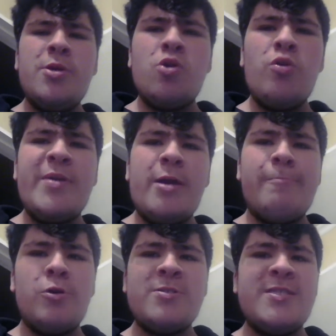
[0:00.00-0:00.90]
call me a
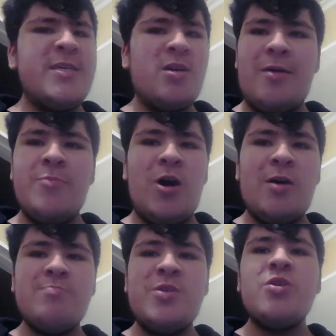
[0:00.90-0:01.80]
pussy? I'm
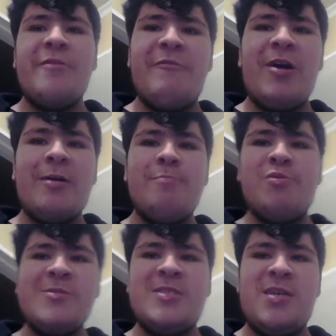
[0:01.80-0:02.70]
not. You're the fucking
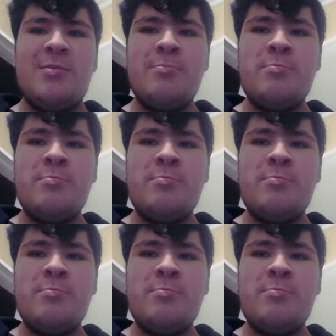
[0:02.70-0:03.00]
pussy.